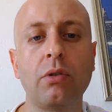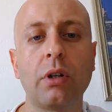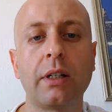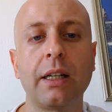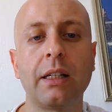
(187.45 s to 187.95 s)
you
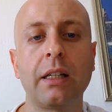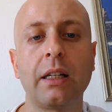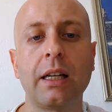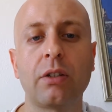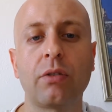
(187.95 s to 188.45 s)
are getting
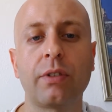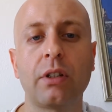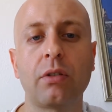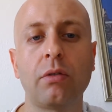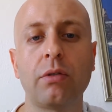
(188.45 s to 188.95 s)
less of a
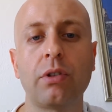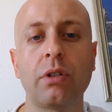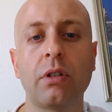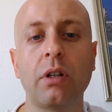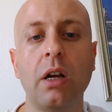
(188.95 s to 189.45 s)

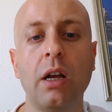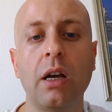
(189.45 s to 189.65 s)
resolution.